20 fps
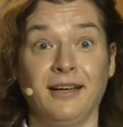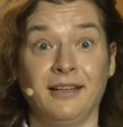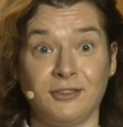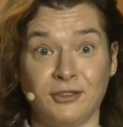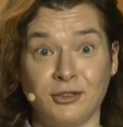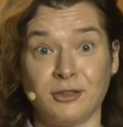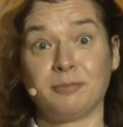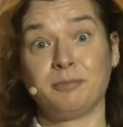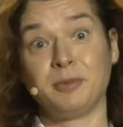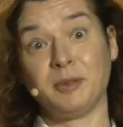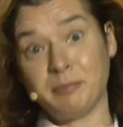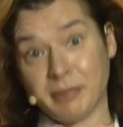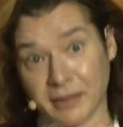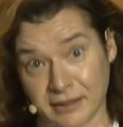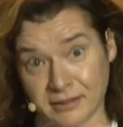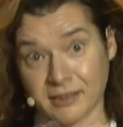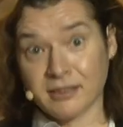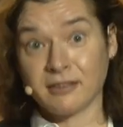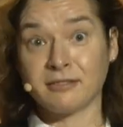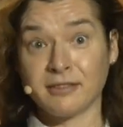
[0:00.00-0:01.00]
It should be
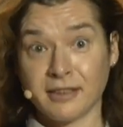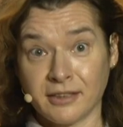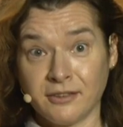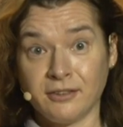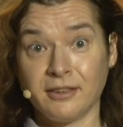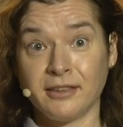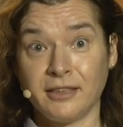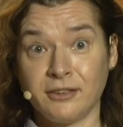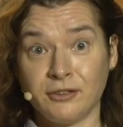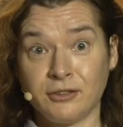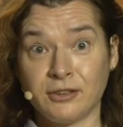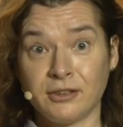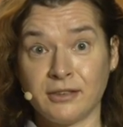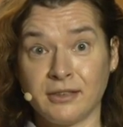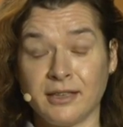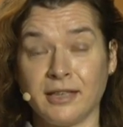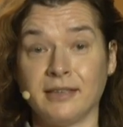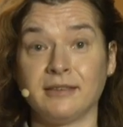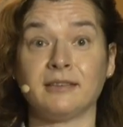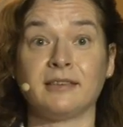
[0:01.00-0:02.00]
better
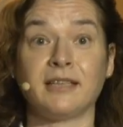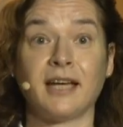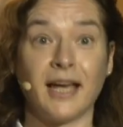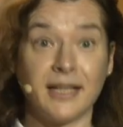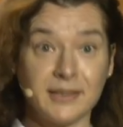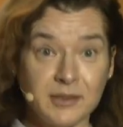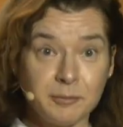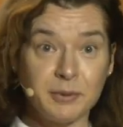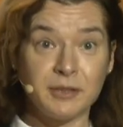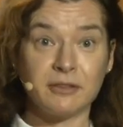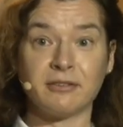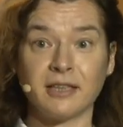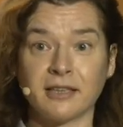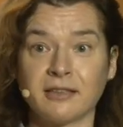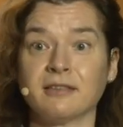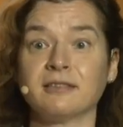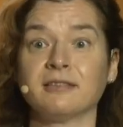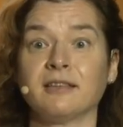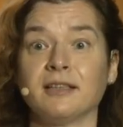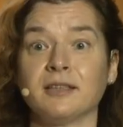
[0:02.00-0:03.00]
regulation, and it has been
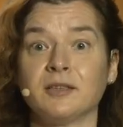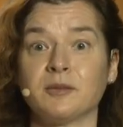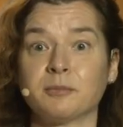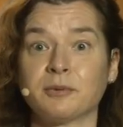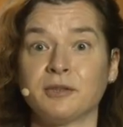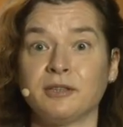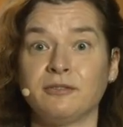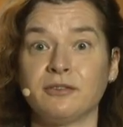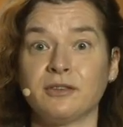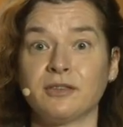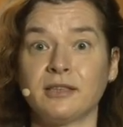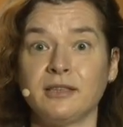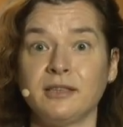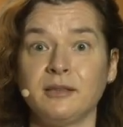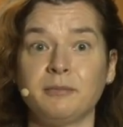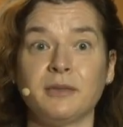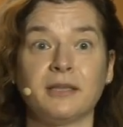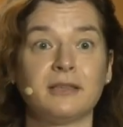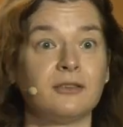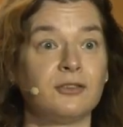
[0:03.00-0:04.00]
recognized
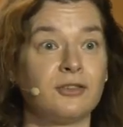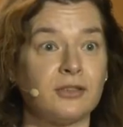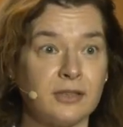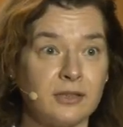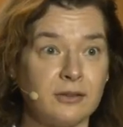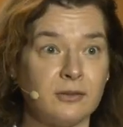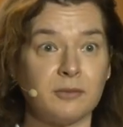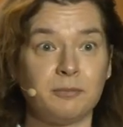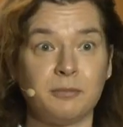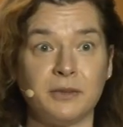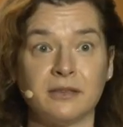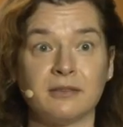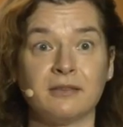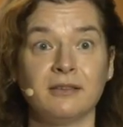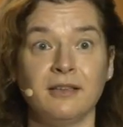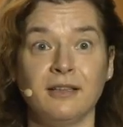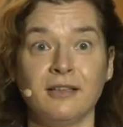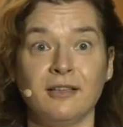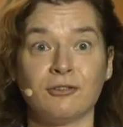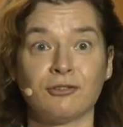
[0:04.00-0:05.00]
previously, but it's just not been
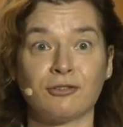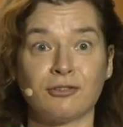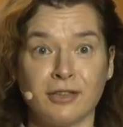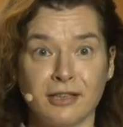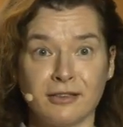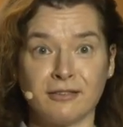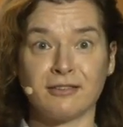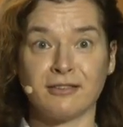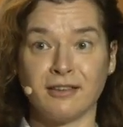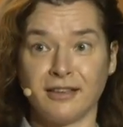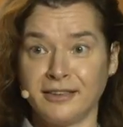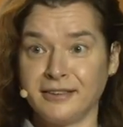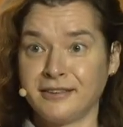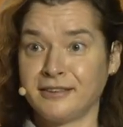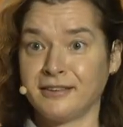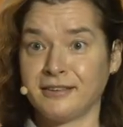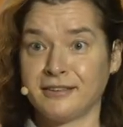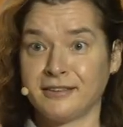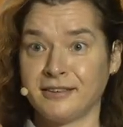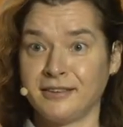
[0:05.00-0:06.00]

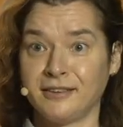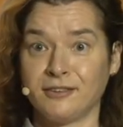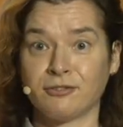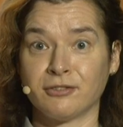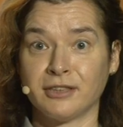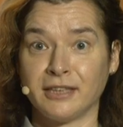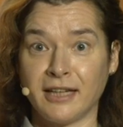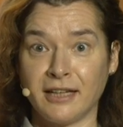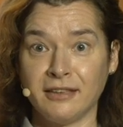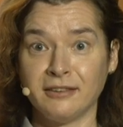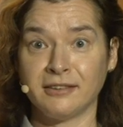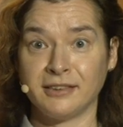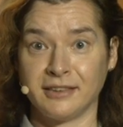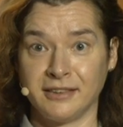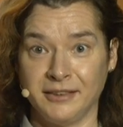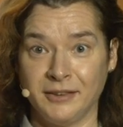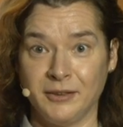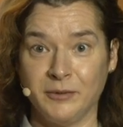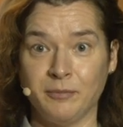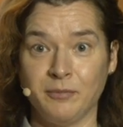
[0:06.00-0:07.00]
translated in
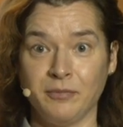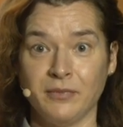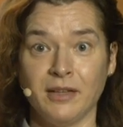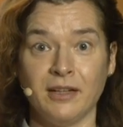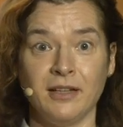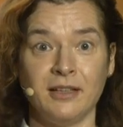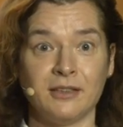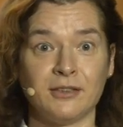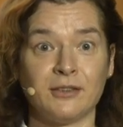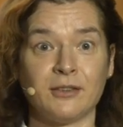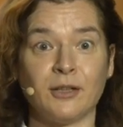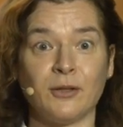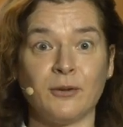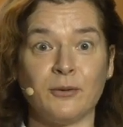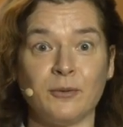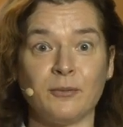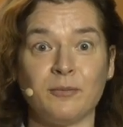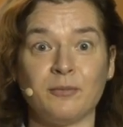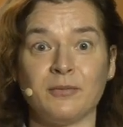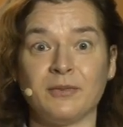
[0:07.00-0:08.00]
reality.
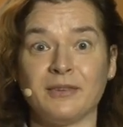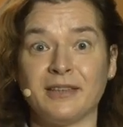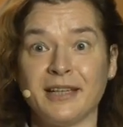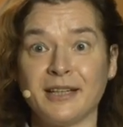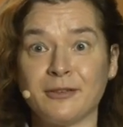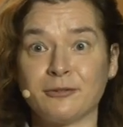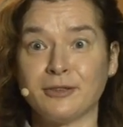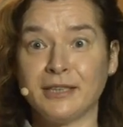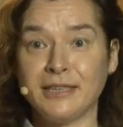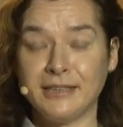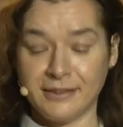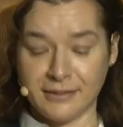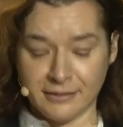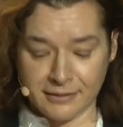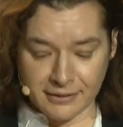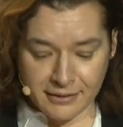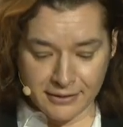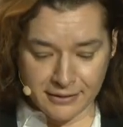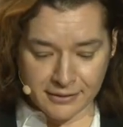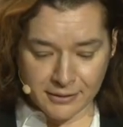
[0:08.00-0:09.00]
So there really
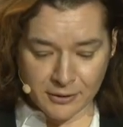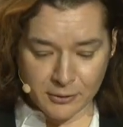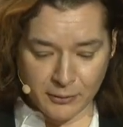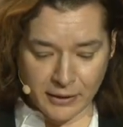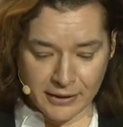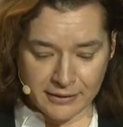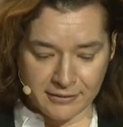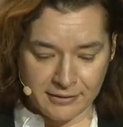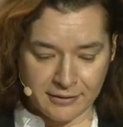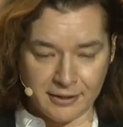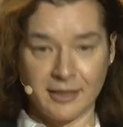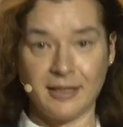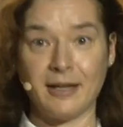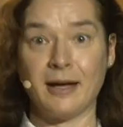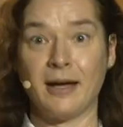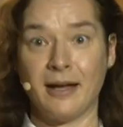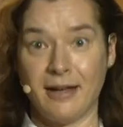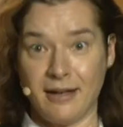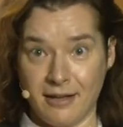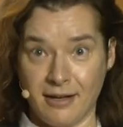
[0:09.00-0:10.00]
is quite
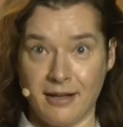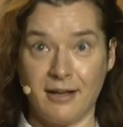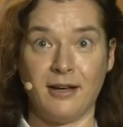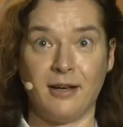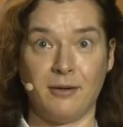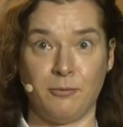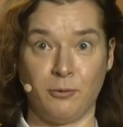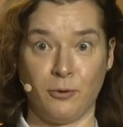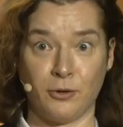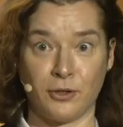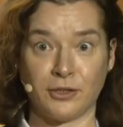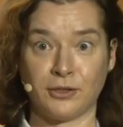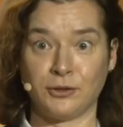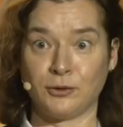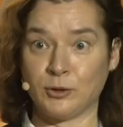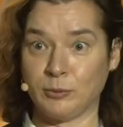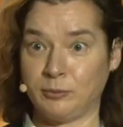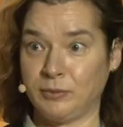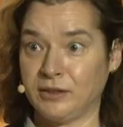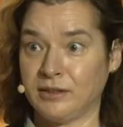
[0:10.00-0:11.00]
a work
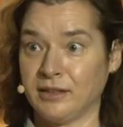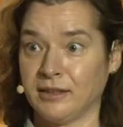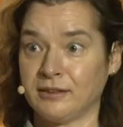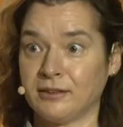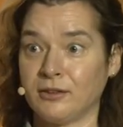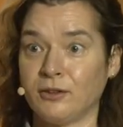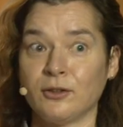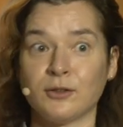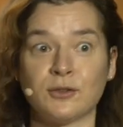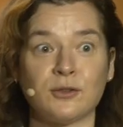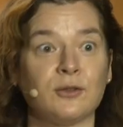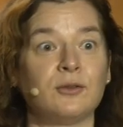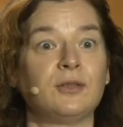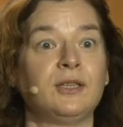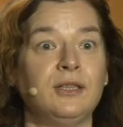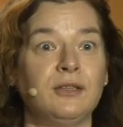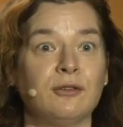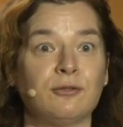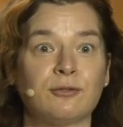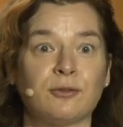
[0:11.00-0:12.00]
to be done also
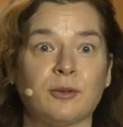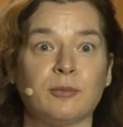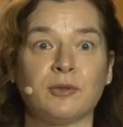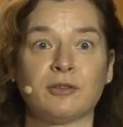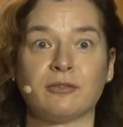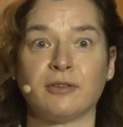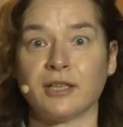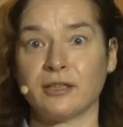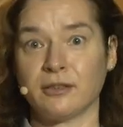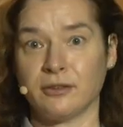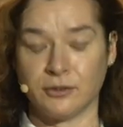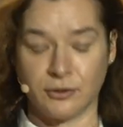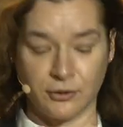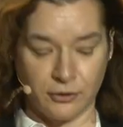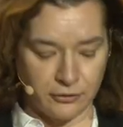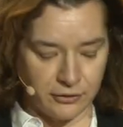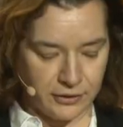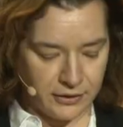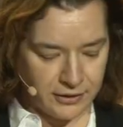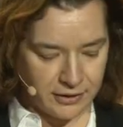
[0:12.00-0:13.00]
here from the
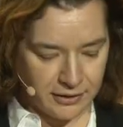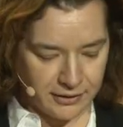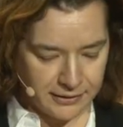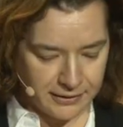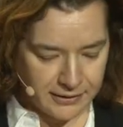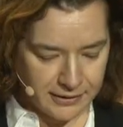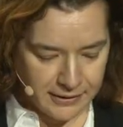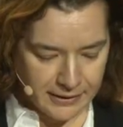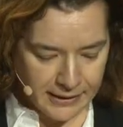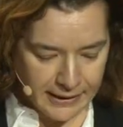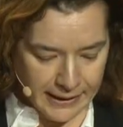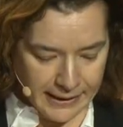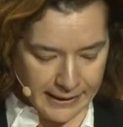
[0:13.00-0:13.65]
regulatory side.